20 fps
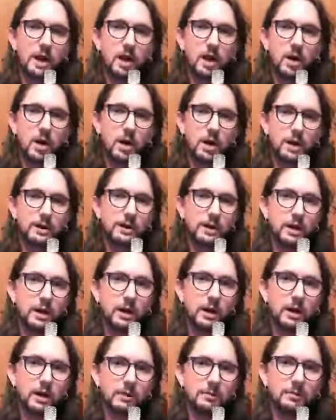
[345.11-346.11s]
on,
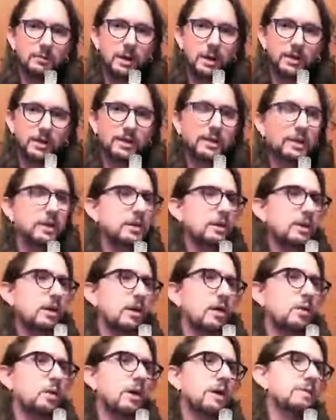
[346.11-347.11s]
um, I think
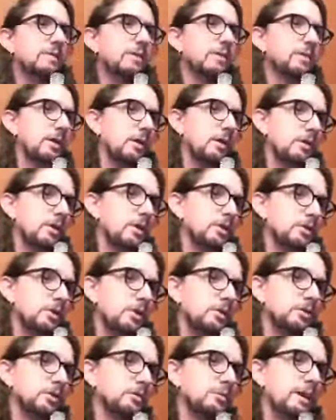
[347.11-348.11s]
our web, is it our, our
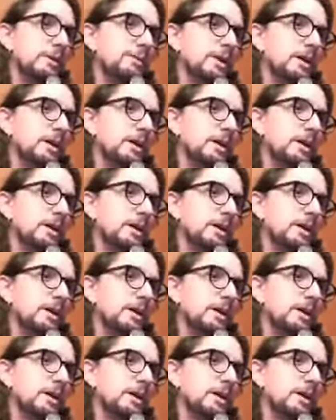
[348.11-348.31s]
church's